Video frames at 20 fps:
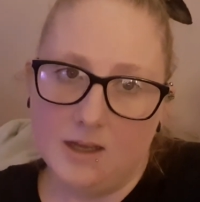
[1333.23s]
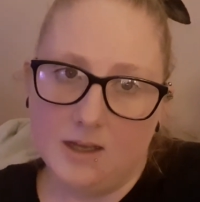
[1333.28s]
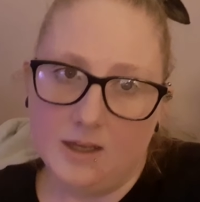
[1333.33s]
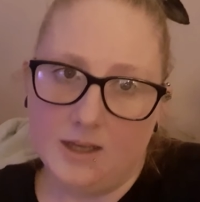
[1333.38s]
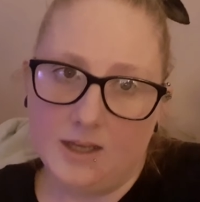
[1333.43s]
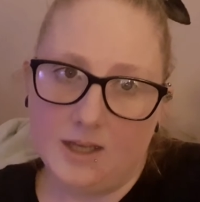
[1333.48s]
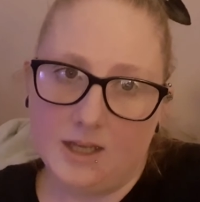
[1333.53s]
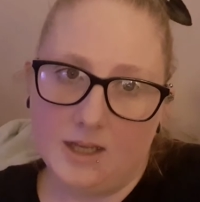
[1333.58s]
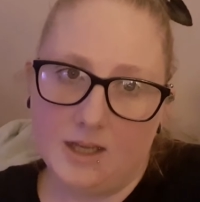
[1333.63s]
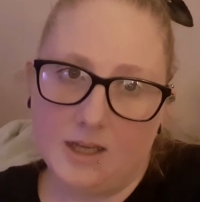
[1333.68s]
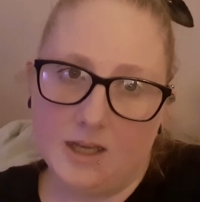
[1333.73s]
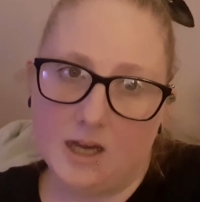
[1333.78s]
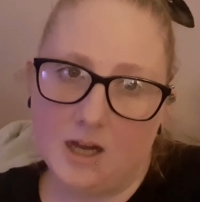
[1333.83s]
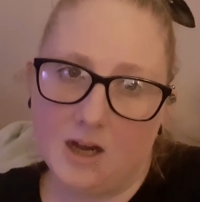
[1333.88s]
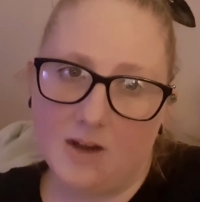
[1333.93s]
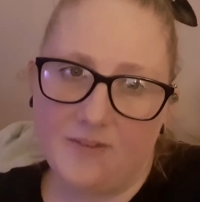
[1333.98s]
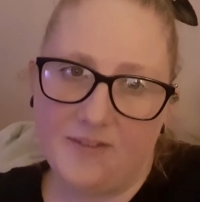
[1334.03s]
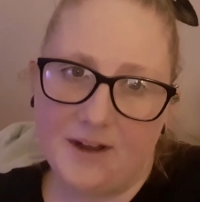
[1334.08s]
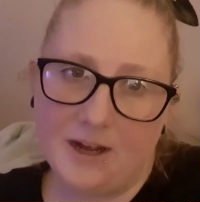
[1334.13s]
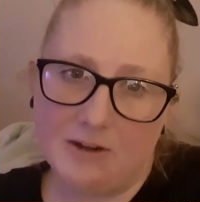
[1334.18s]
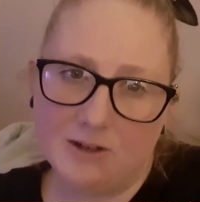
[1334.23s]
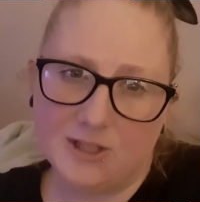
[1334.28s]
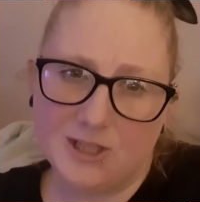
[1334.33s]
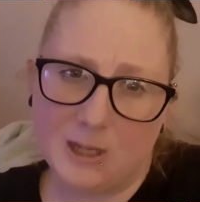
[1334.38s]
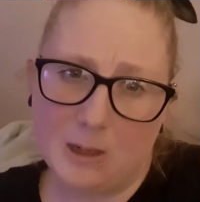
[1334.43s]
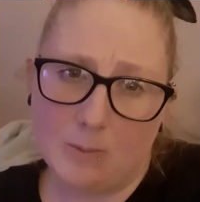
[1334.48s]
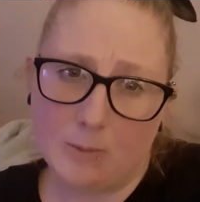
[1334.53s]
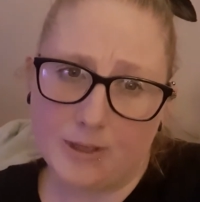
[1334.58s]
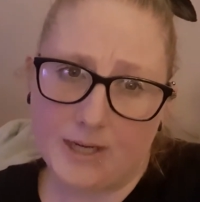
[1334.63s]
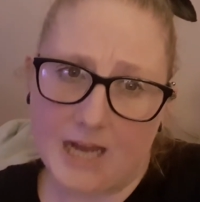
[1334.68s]
uh, half an hour so,
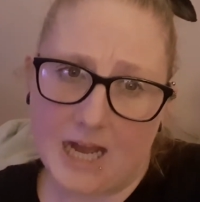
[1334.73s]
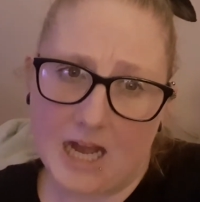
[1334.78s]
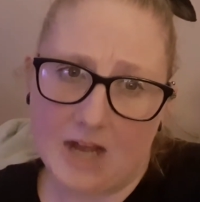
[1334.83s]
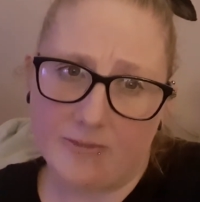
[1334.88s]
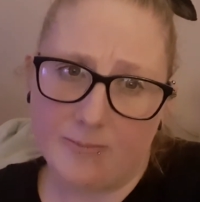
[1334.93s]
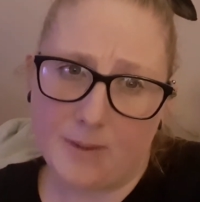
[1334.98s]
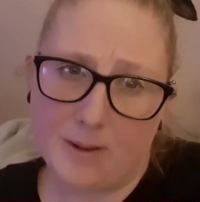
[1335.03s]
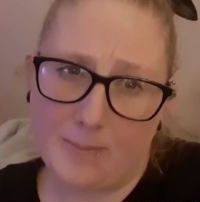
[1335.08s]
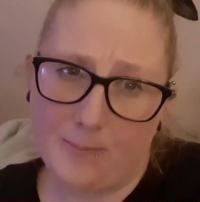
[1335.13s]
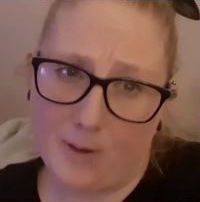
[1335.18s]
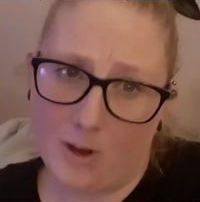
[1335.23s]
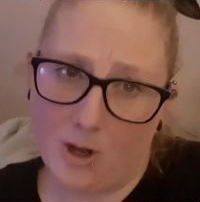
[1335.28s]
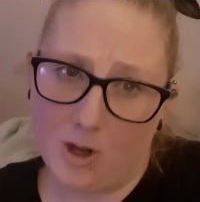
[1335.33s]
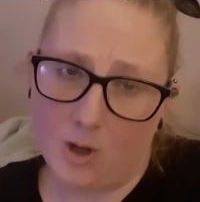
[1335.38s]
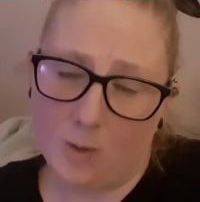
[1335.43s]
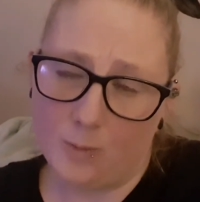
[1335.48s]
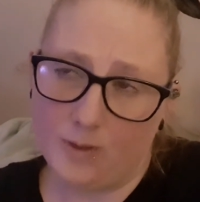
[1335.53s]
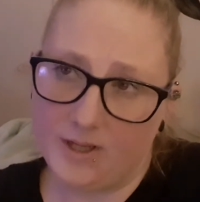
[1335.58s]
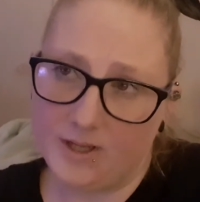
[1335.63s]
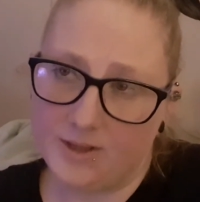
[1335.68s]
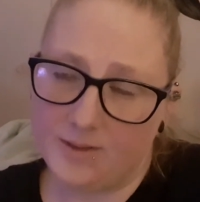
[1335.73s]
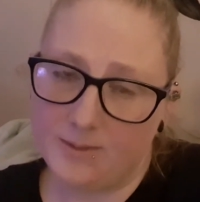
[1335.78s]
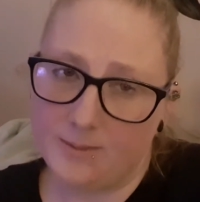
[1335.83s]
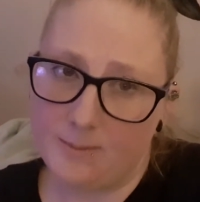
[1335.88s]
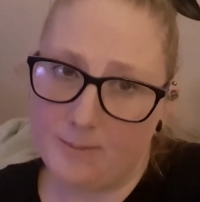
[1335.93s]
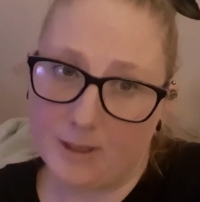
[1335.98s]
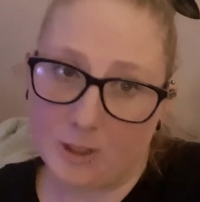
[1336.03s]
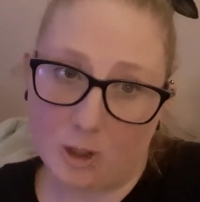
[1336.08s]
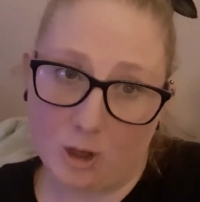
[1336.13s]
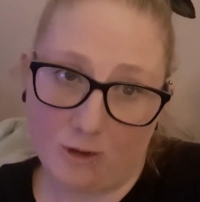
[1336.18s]
I'm going to have my bar with
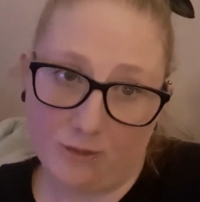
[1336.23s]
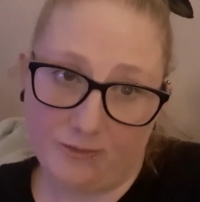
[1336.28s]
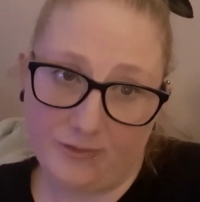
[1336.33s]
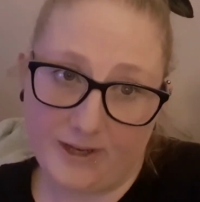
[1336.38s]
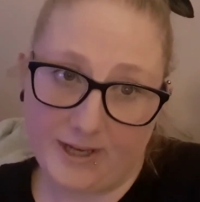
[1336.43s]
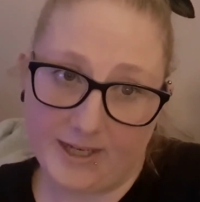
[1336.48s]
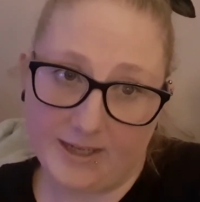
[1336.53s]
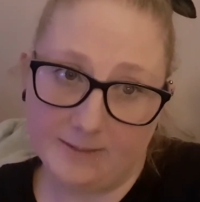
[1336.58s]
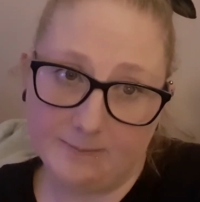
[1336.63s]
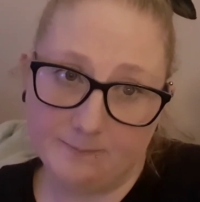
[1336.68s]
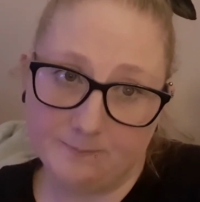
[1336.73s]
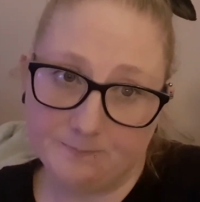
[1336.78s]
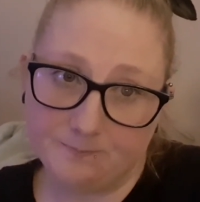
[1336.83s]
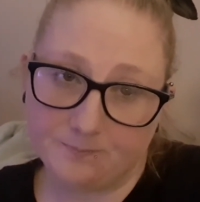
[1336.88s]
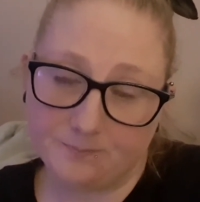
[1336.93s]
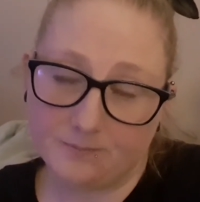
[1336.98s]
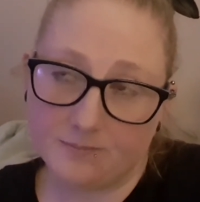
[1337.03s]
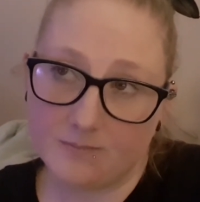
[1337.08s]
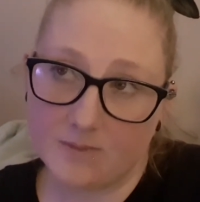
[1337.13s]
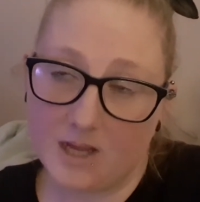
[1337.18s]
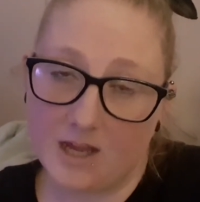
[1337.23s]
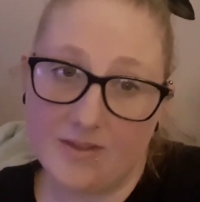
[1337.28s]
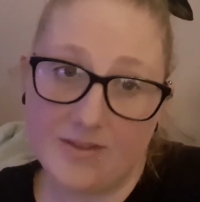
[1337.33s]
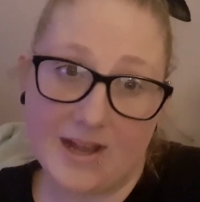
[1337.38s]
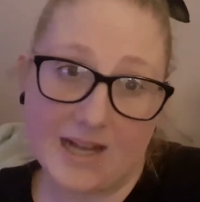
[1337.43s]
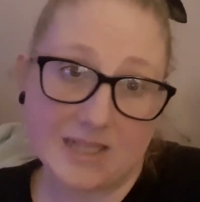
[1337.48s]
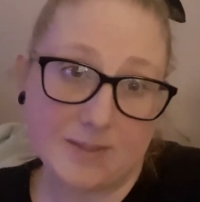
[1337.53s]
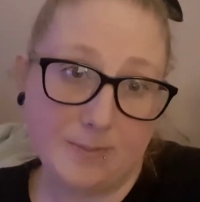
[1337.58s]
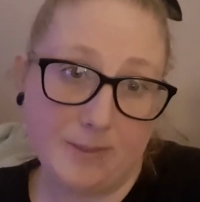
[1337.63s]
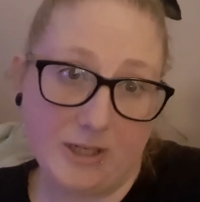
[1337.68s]
my coffee and
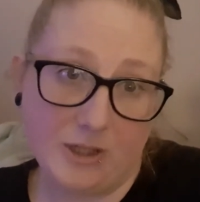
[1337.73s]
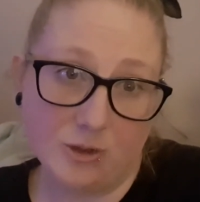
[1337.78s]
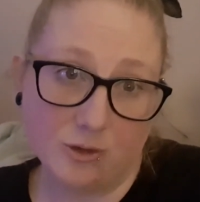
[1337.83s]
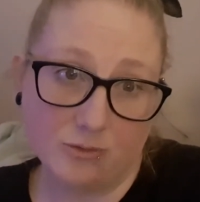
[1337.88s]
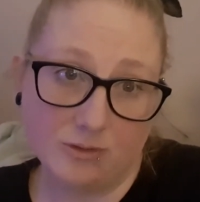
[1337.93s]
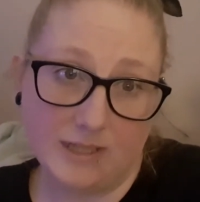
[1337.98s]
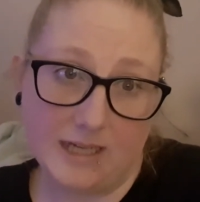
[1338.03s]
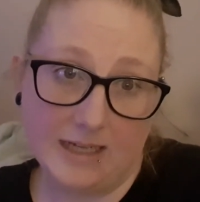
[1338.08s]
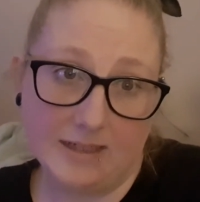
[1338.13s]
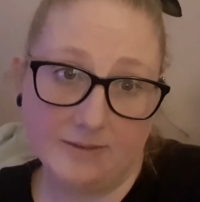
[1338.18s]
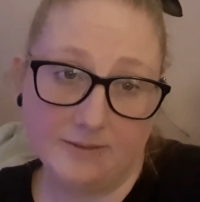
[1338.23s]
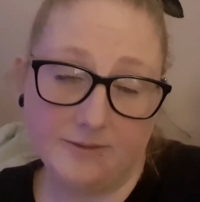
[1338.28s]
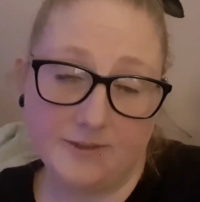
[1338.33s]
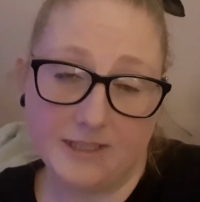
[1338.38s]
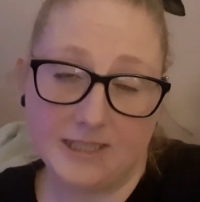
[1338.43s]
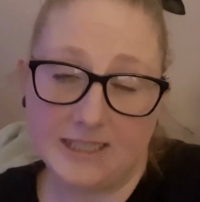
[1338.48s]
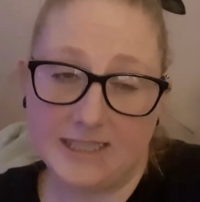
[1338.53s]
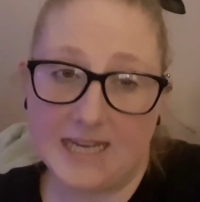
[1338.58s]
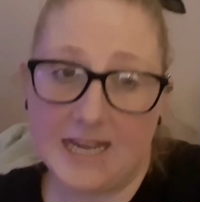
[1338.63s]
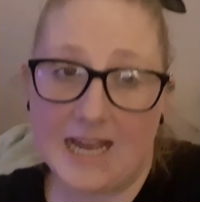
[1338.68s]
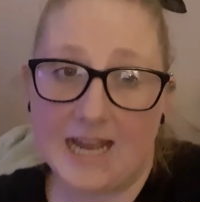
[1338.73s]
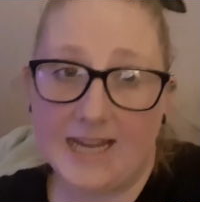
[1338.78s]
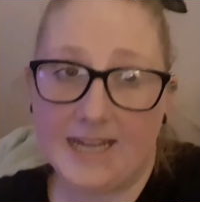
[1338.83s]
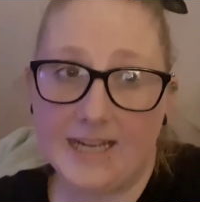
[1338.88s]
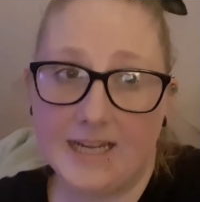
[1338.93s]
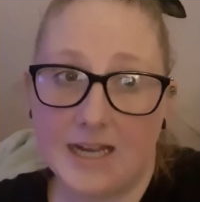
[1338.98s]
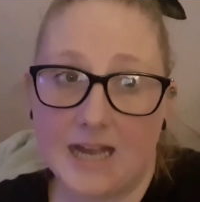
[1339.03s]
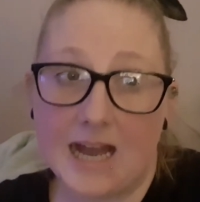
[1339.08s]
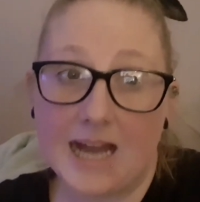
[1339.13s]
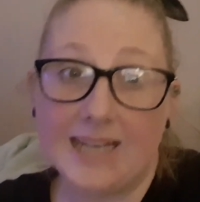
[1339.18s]
that's me done then for
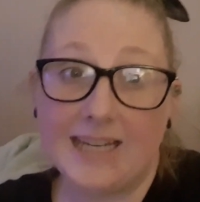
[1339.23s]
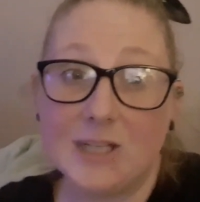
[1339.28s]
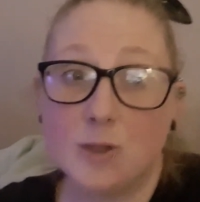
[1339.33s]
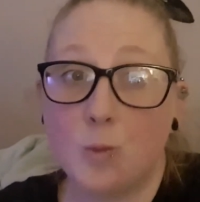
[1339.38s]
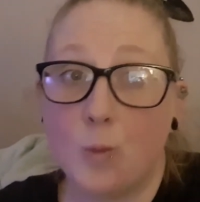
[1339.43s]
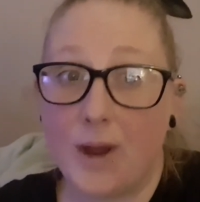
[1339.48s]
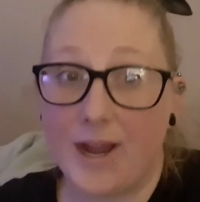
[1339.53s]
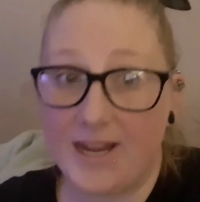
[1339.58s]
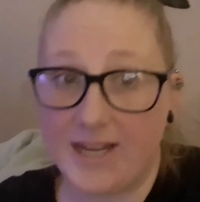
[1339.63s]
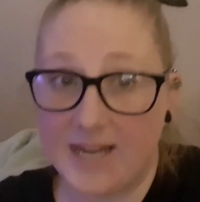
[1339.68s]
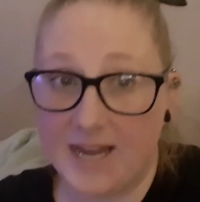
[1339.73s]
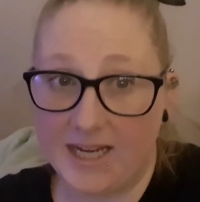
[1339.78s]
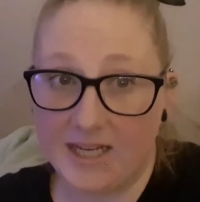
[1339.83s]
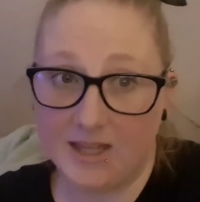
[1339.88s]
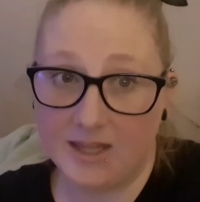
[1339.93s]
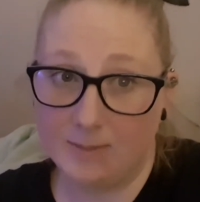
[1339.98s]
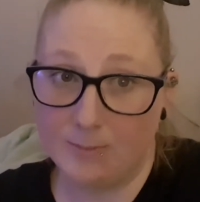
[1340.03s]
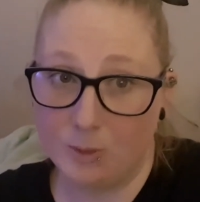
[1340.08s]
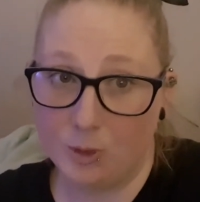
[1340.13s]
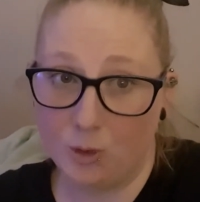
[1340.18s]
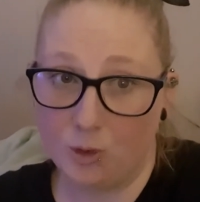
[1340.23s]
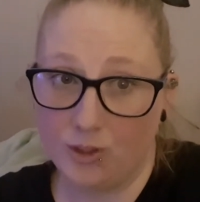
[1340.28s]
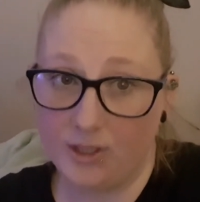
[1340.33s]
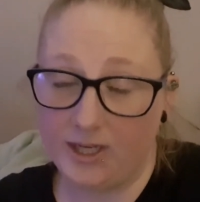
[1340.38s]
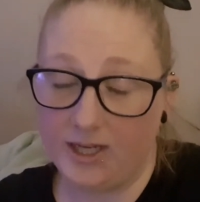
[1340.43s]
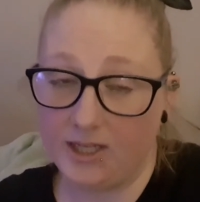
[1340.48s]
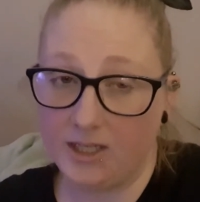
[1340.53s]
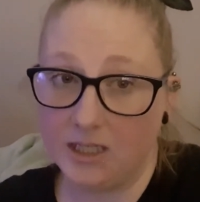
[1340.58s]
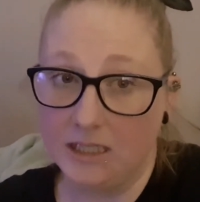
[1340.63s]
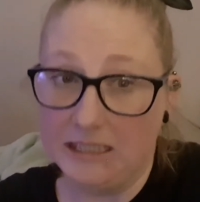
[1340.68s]
today. And it's weigh day in the
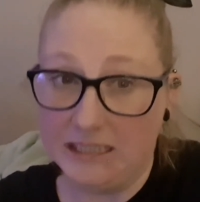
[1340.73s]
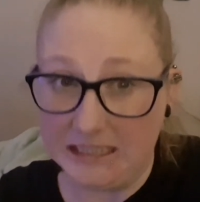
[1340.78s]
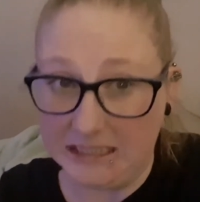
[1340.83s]
morning.